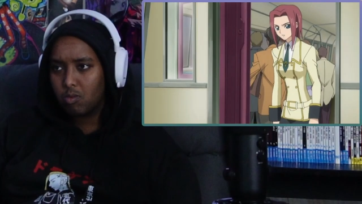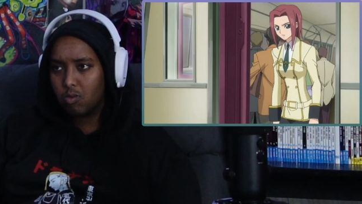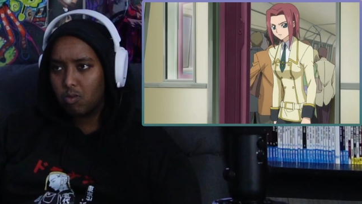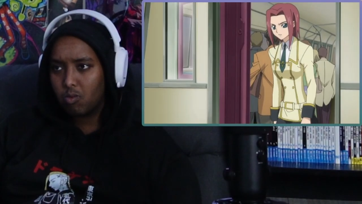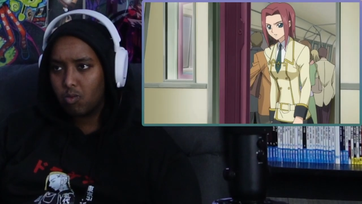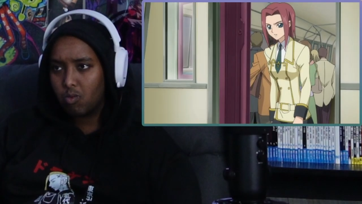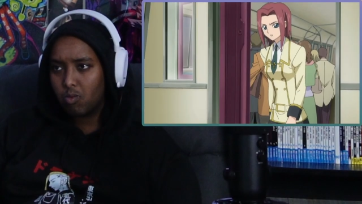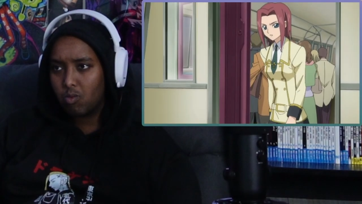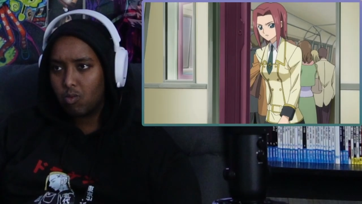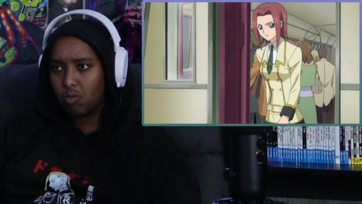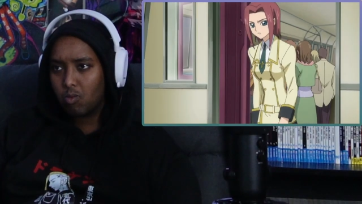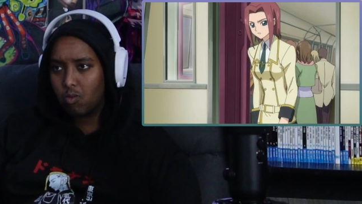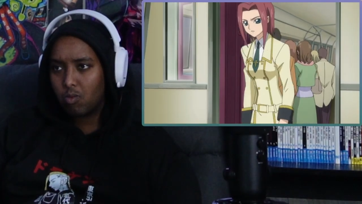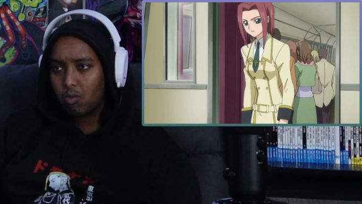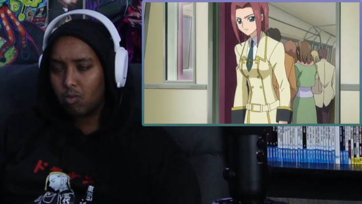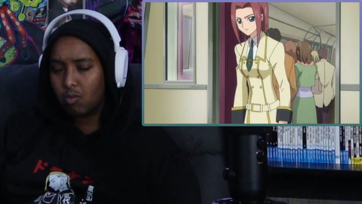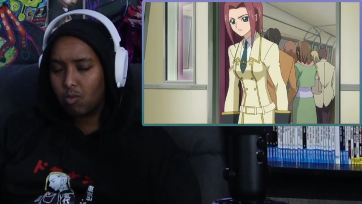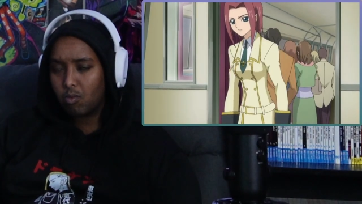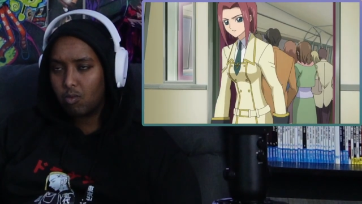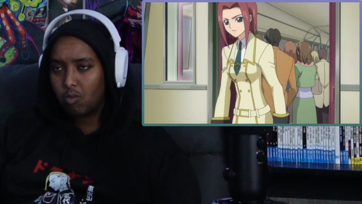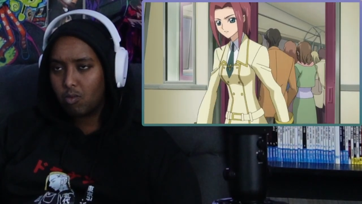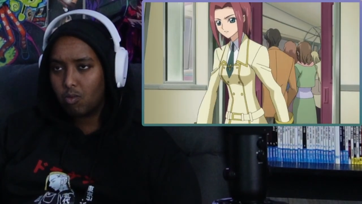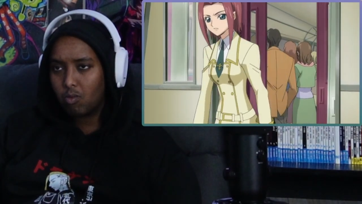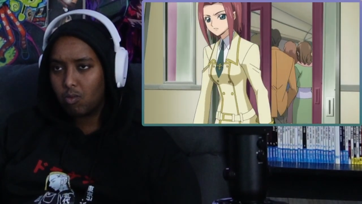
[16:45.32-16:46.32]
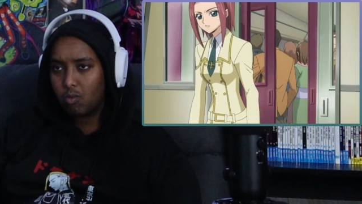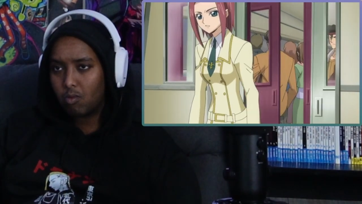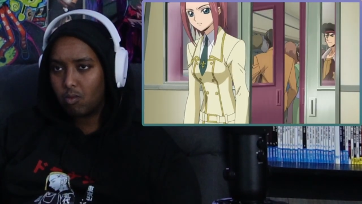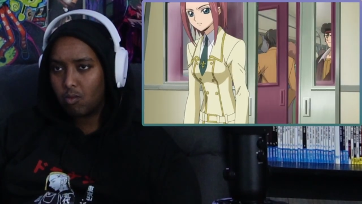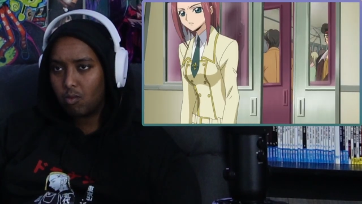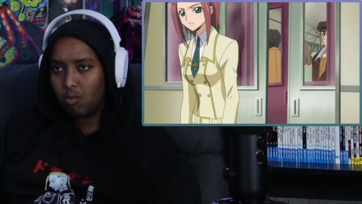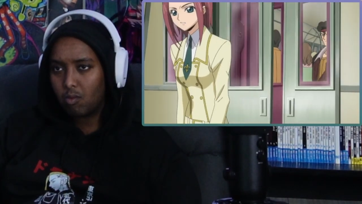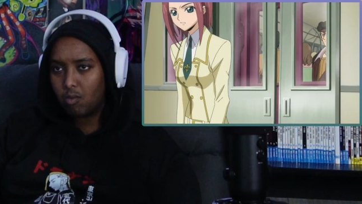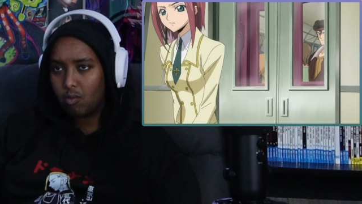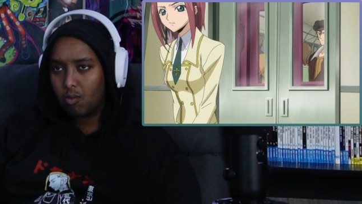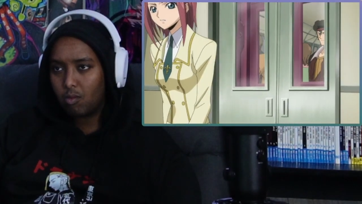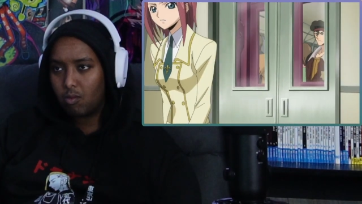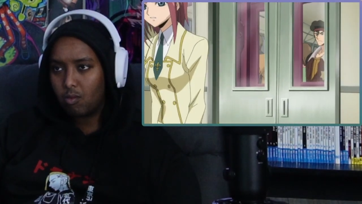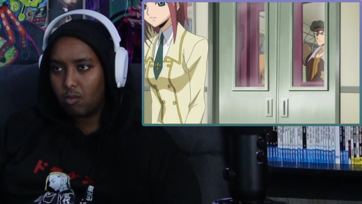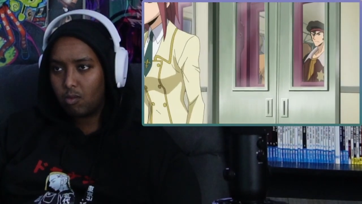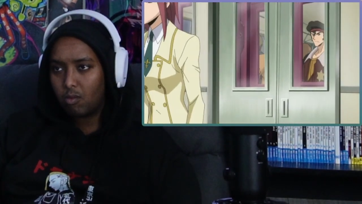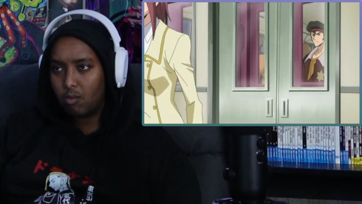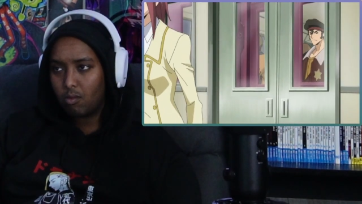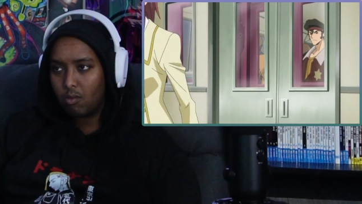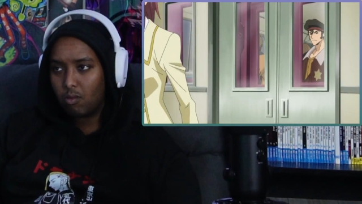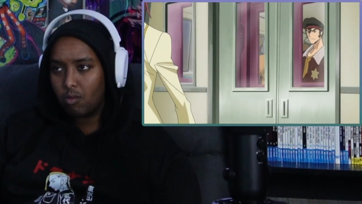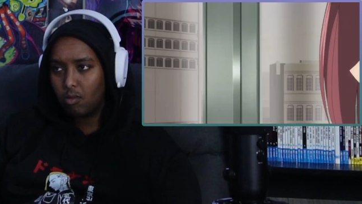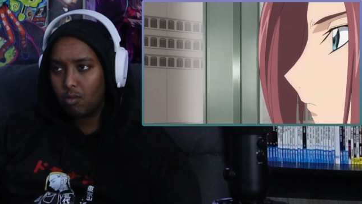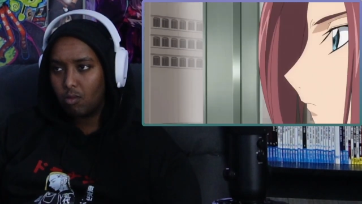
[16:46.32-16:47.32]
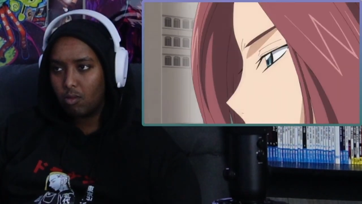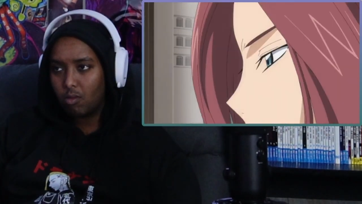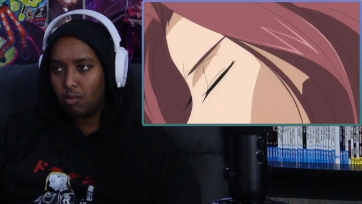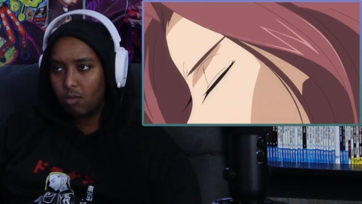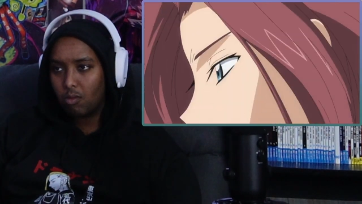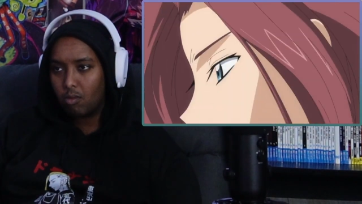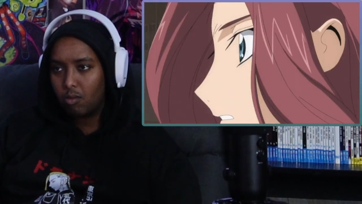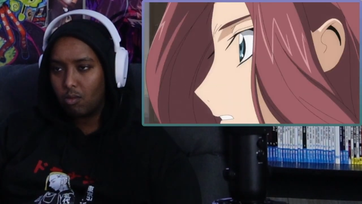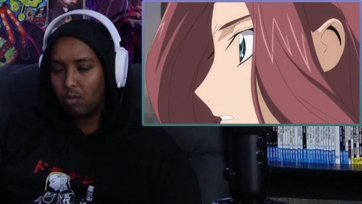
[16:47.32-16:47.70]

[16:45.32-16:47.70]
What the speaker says: Nothing is said.